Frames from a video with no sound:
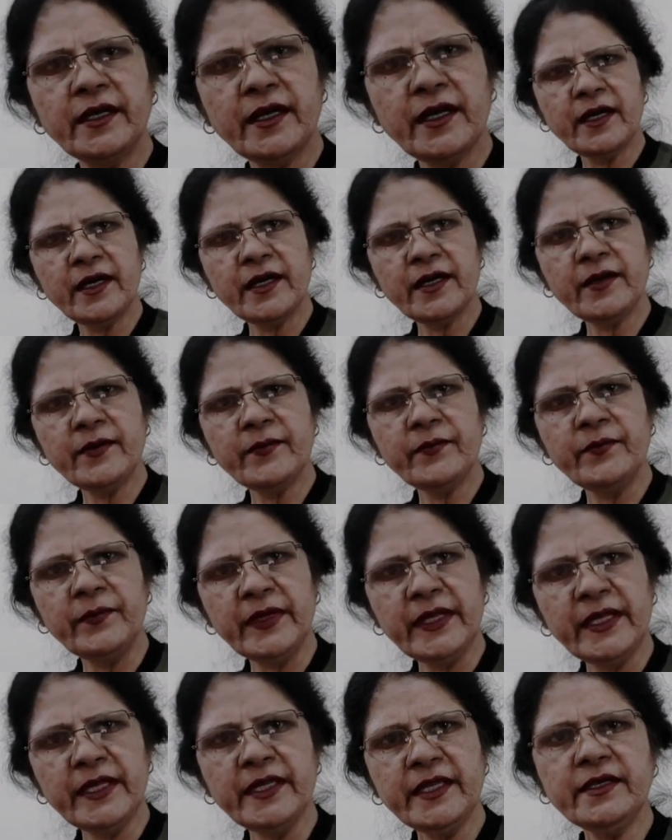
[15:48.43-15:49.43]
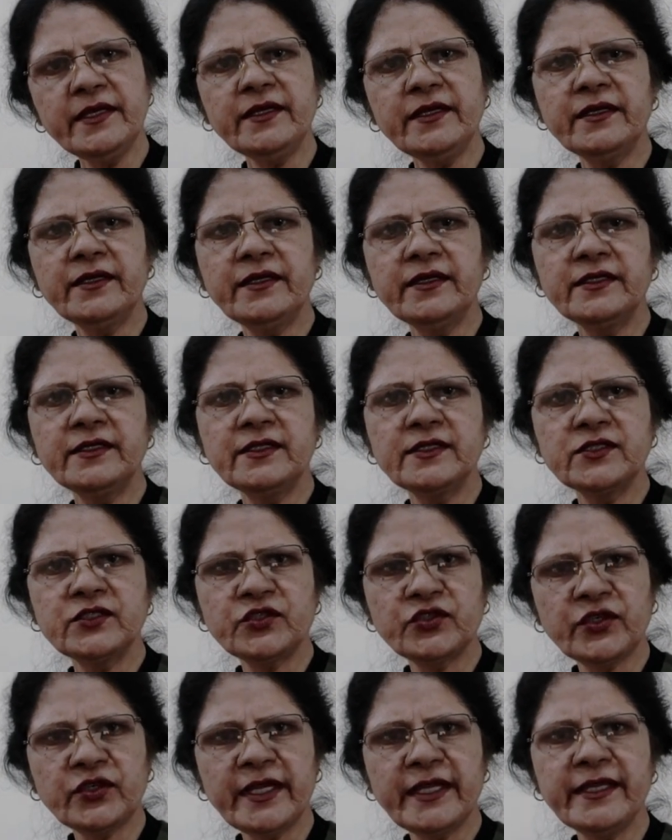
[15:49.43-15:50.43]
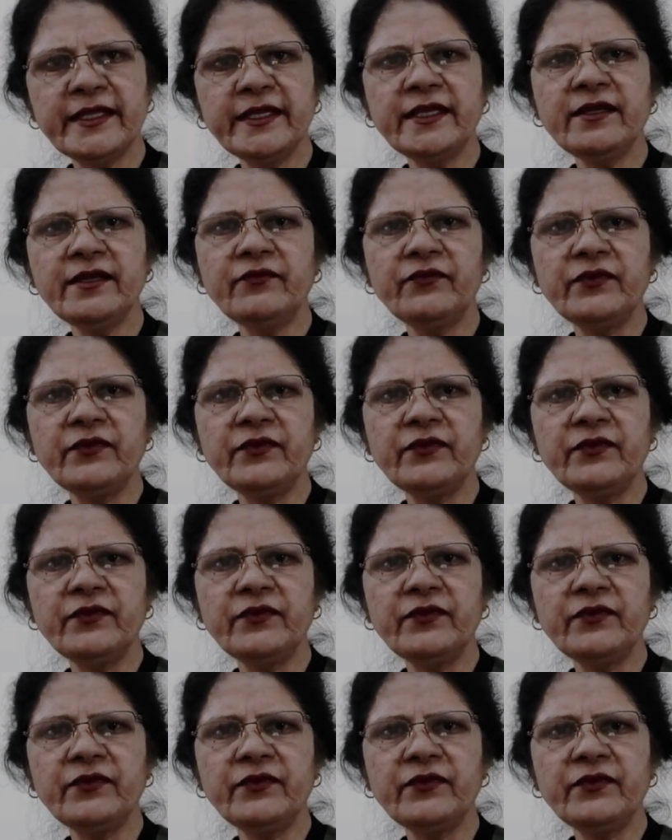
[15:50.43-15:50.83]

A main striking